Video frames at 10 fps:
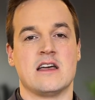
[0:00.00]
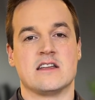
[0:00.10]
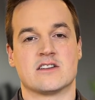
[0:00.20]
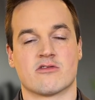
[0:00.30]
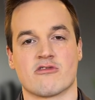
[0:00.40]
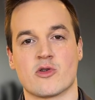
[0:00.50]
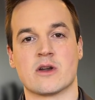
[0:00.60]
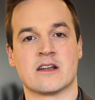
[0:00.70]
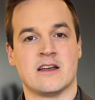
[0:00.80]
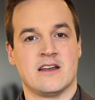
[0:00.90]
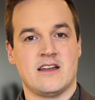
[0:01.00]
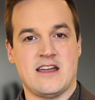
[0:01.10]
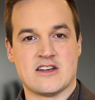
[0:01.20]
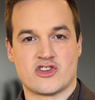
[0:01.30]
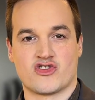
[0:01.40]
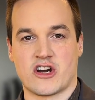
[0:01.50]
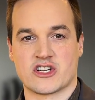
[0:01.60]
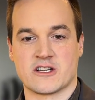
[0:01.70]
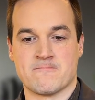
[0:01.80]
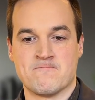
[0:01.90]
into ruin and destruction.